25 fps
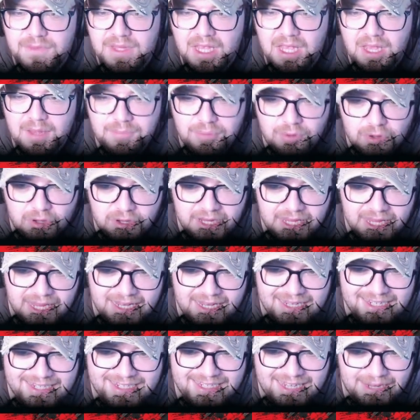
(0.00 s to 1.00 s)
a boy
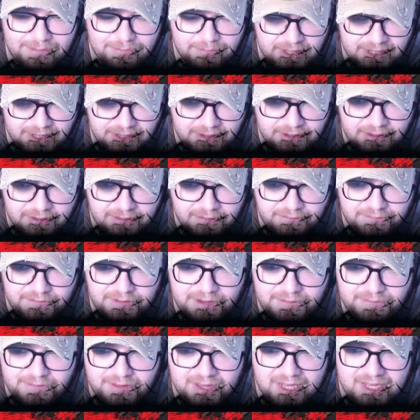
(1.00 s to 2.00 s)
and his stepmother
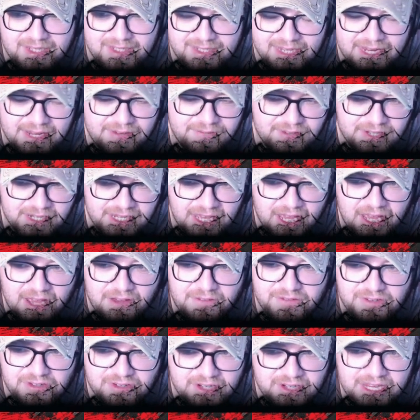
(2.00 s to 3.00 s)
fear for their safety
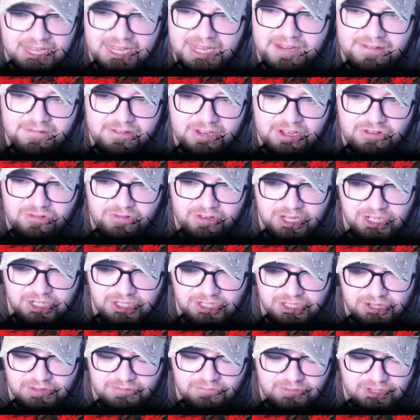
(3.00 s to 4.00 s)
after an eerie
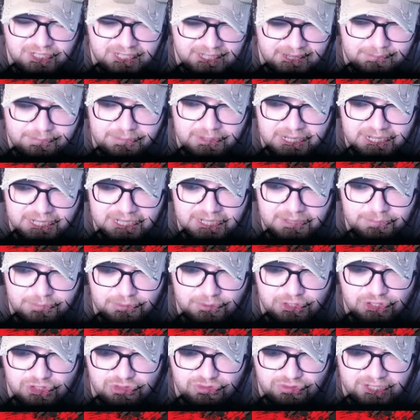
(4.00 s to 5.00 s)
creature resembling the
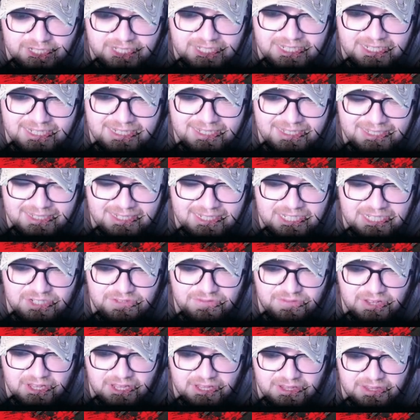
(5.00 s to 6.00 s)
boy's recently deceased
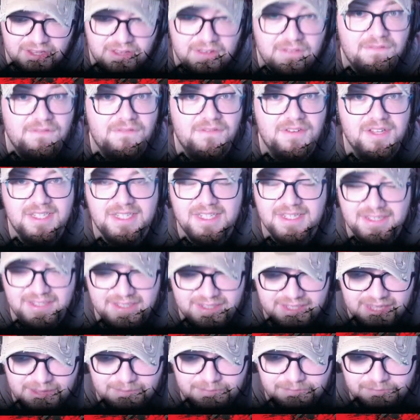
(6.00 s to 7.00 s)
father visits
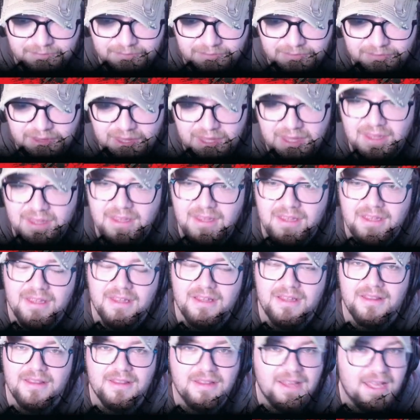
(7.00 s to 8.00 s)
them.
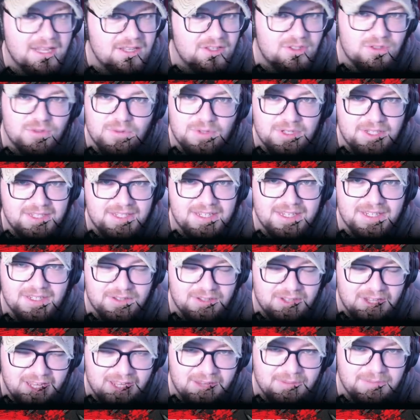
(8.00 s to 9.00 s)
That's all it says
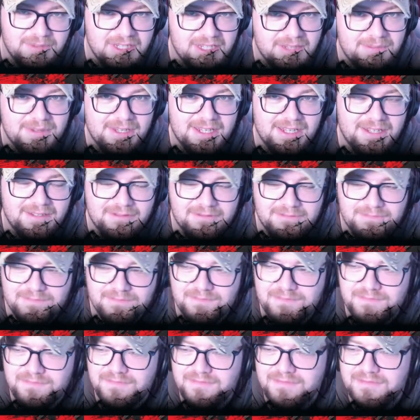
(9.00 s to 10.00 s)
on IMDb.
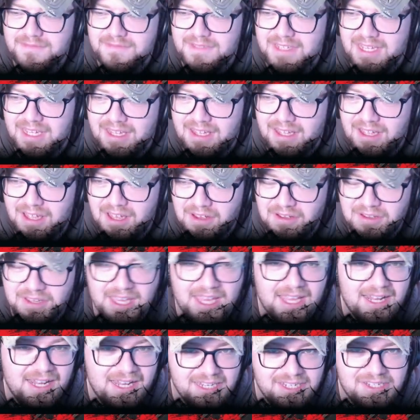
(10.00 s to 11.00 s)

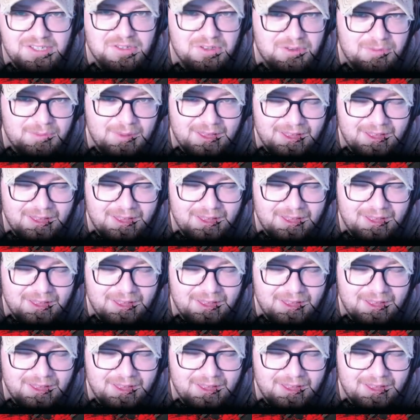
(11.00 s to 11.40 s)
Okay, let's talk about